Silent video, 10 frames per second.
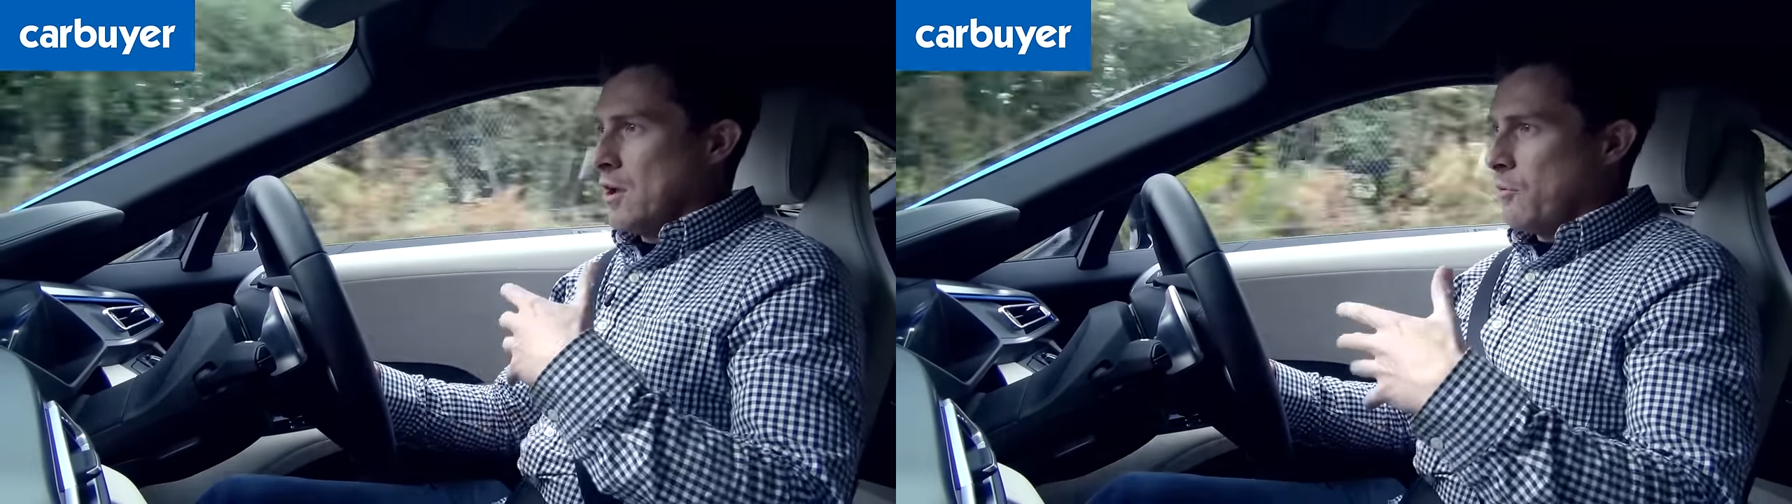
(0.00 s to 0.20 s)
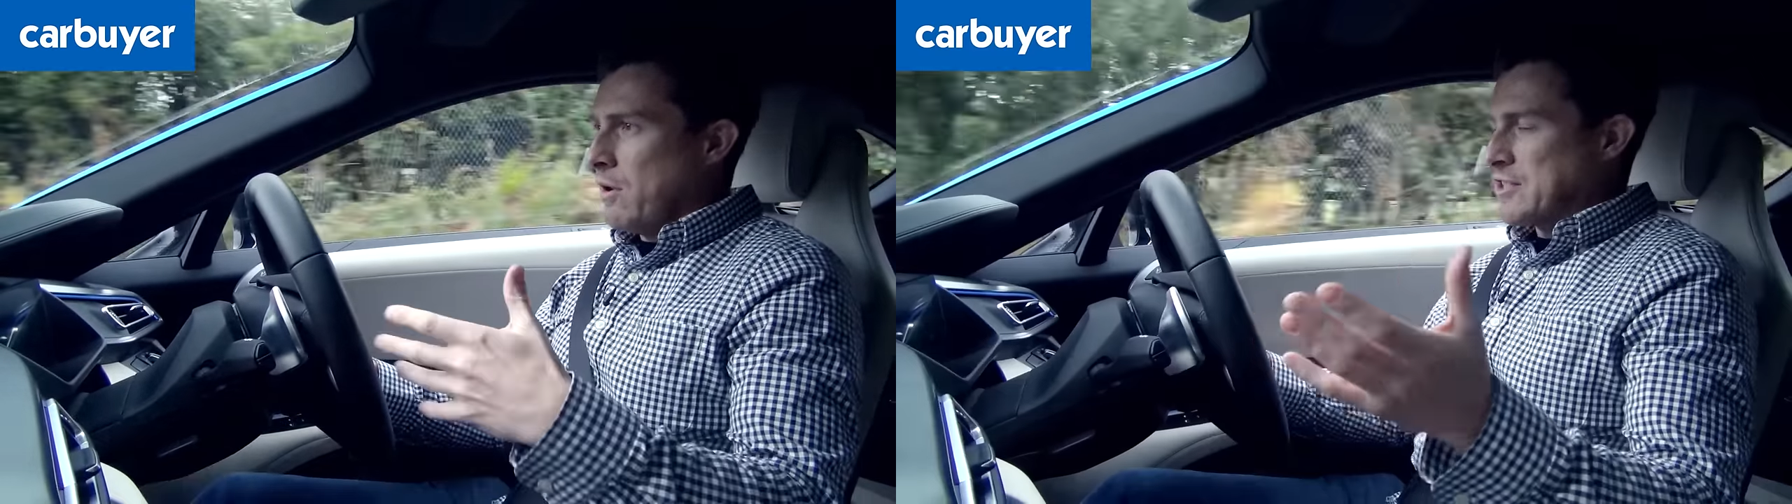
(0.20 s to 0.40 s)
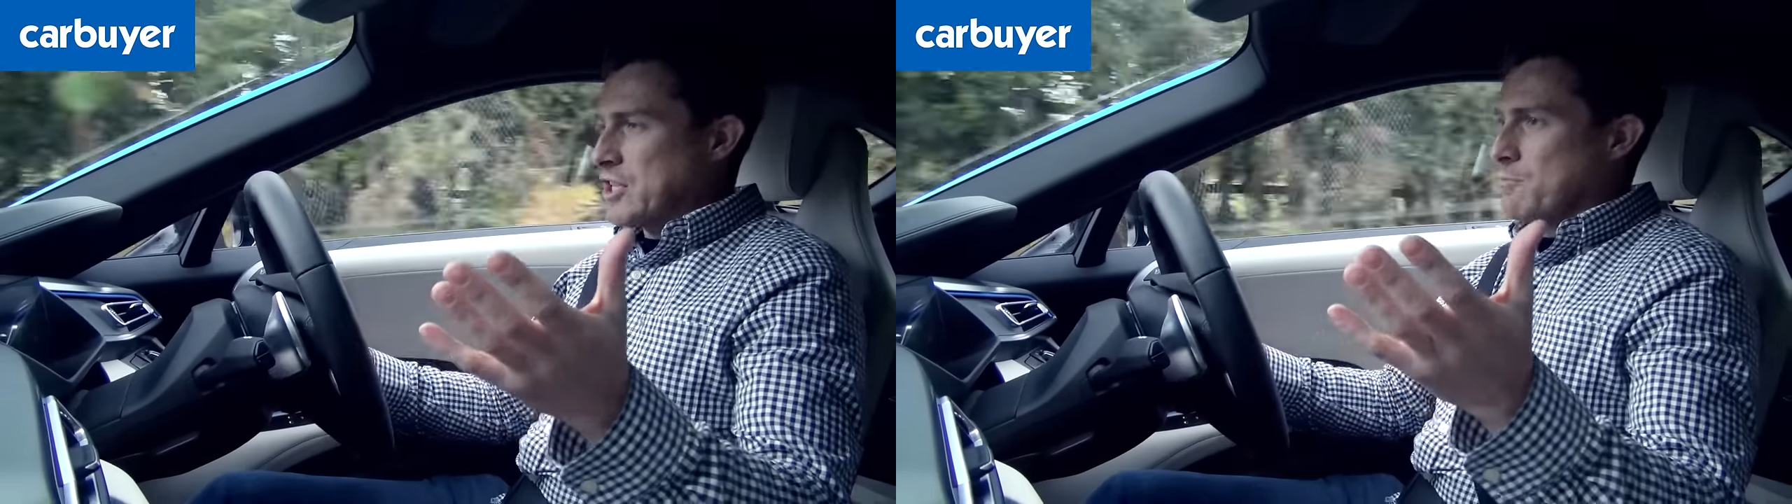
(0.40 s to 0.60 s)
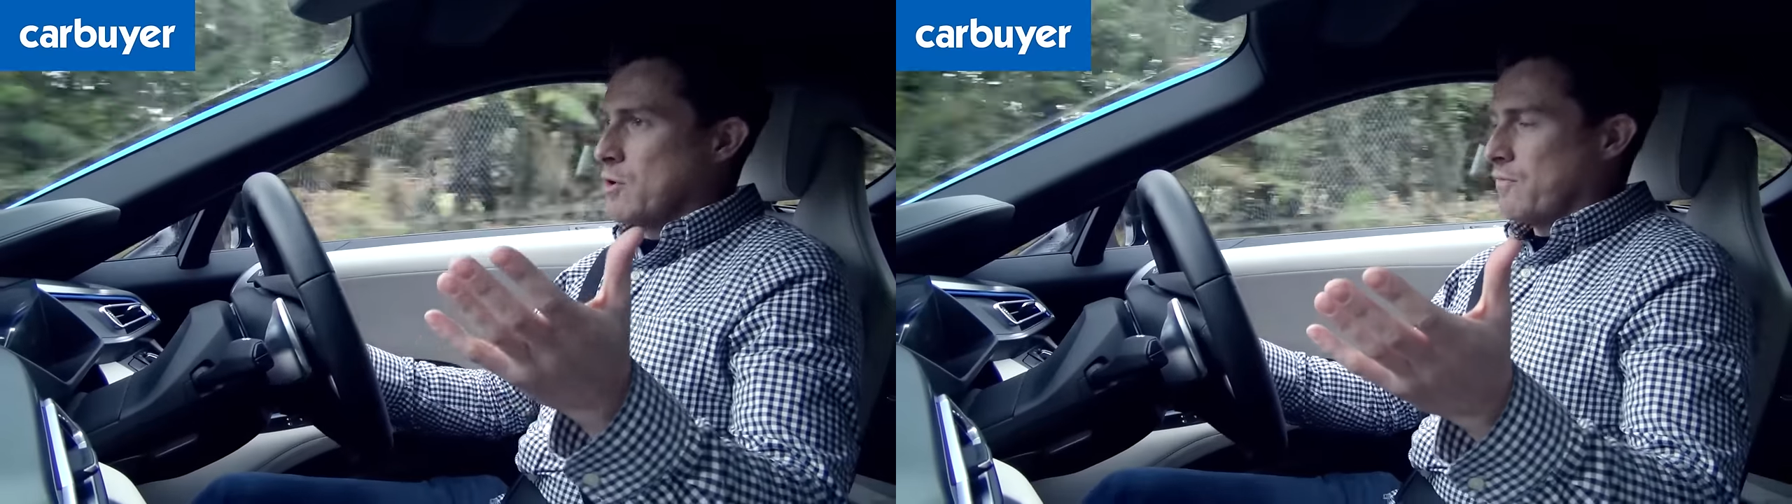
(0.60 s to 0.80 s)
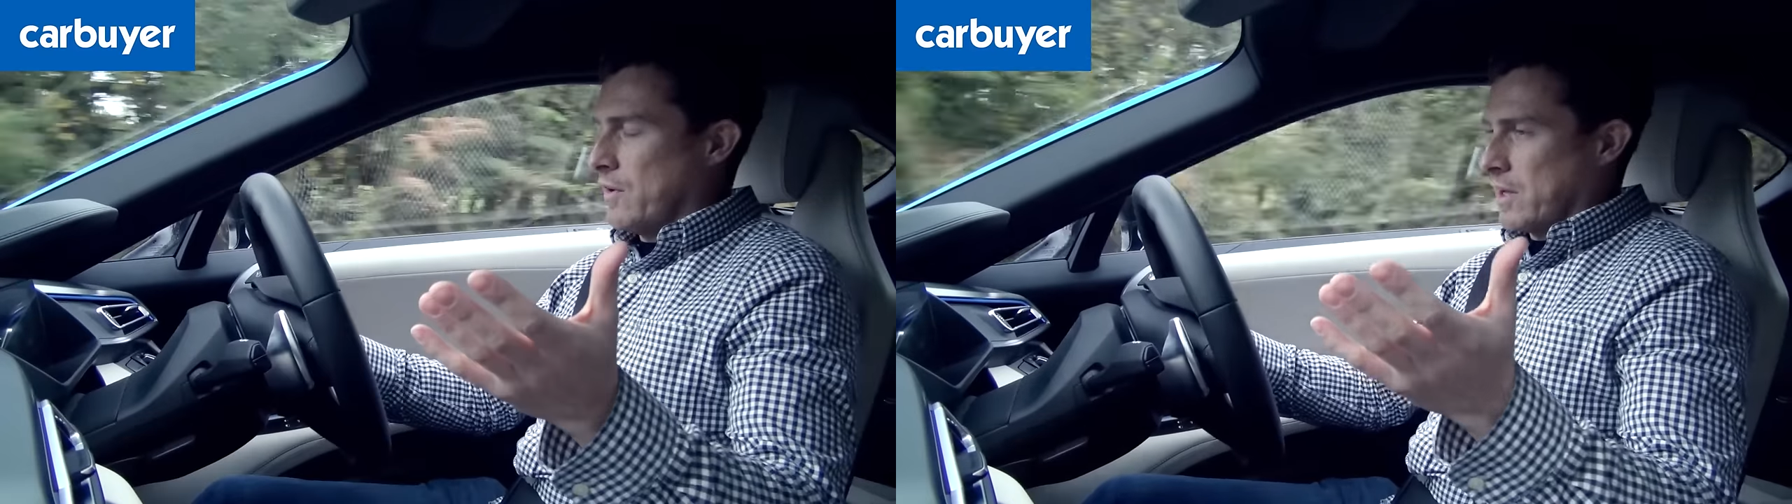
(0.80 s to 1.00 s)
when you're actually
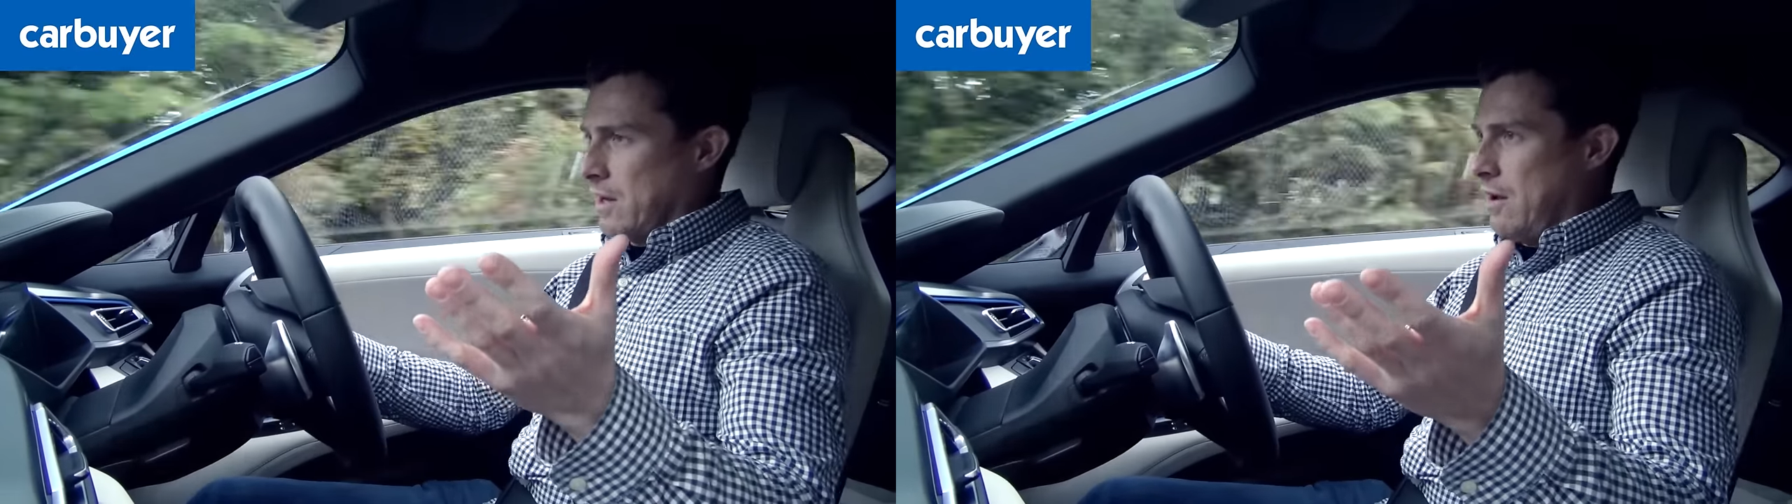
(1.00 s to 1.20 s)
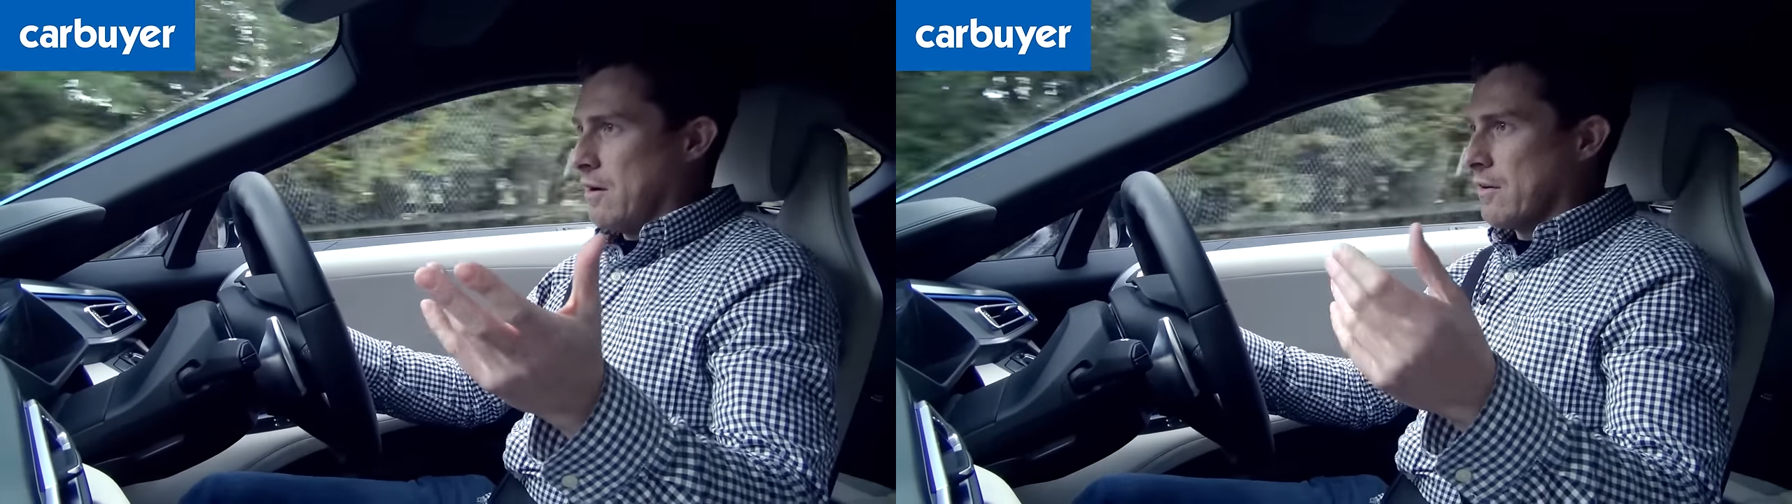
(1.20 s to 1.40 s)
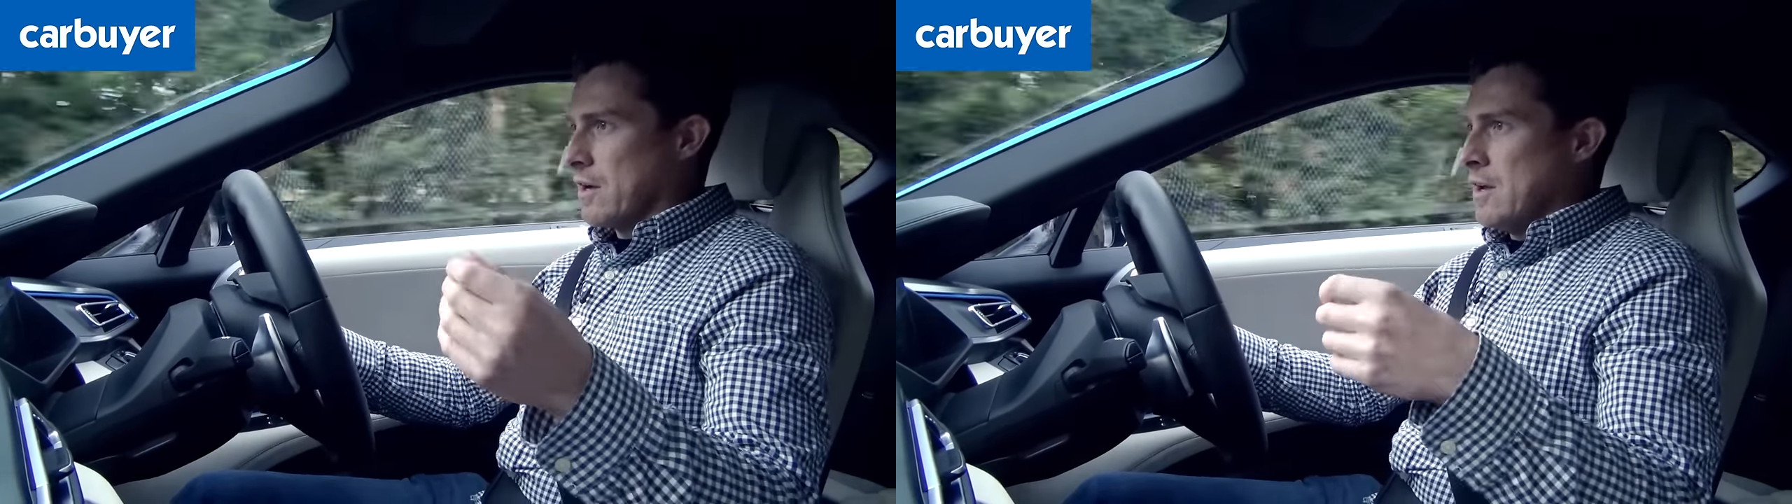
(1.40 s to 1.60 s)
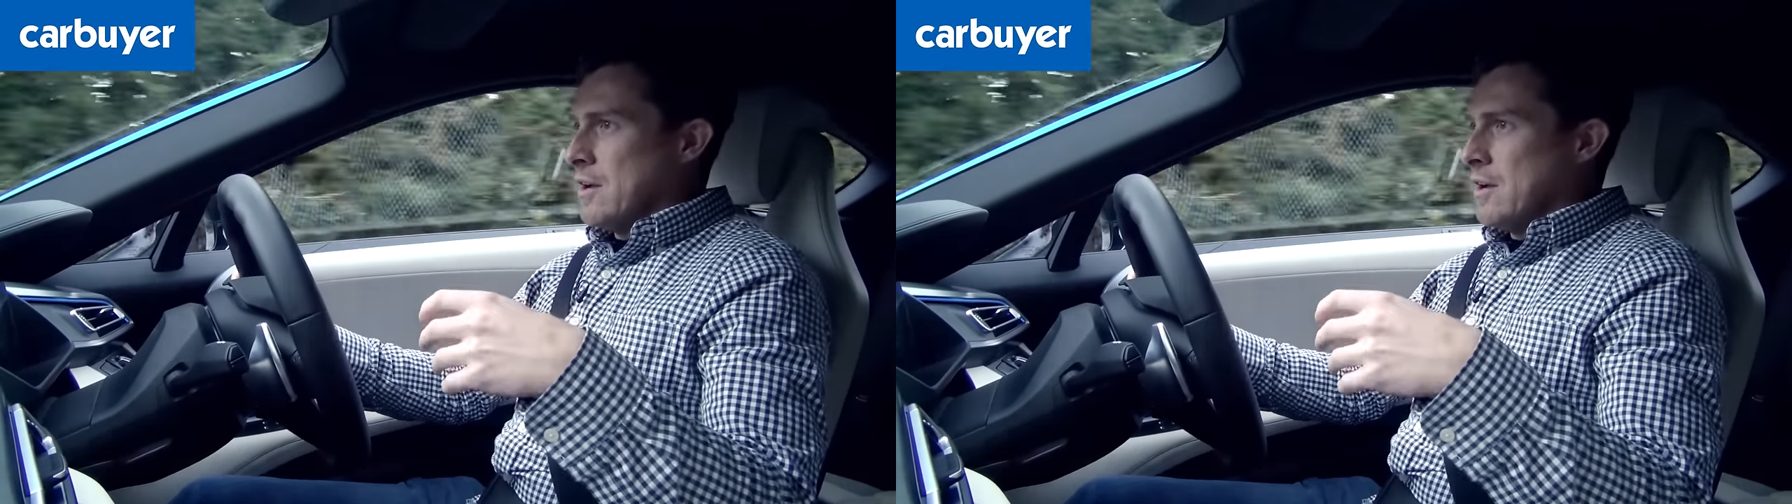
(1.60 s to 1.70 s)
moving along.